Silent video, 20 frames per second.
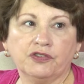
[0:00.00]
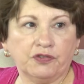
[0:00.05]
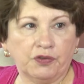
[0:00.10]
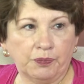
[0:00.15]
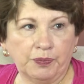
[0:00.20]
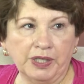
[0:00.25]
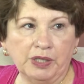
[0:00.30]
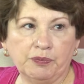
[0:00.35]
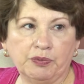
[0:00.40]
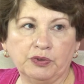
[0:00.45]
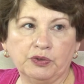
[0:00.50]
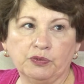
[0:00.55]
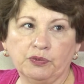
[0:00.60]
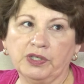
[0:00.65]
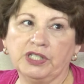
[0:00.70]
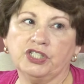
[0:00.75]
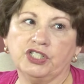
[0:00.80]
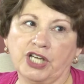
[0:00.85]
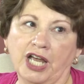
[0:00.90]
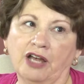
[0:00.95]
for people to
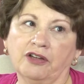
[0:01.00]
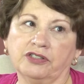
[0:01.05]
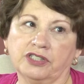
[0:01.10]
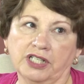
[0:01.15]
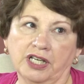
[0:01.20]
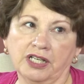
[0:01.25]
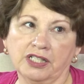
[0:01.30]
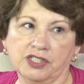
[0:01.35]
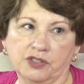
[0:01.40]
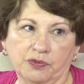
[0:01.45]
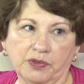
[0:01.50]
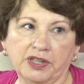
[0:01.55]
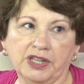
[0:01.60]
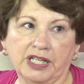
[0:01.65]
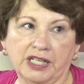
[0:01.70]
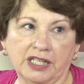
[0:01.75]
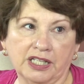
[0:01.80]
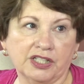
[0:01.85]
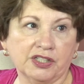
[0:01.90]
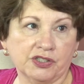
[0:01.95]
reach out to us with
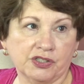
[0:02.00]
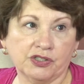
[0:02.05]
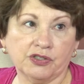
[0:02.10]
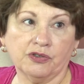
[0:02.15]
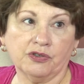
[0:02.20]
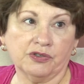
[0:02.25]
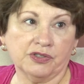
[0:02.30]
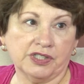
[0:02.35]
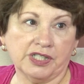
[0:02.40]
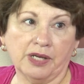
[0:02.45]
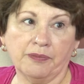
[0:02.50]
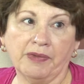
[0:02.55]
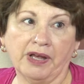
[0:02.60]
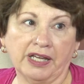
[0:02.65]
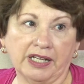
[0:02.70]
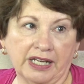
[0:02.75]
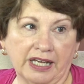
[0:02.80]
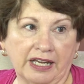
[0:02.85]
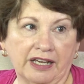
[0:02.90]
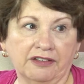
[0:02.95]
any concerns they
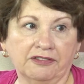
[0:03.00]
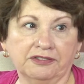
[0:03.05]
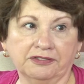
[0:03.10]
might have.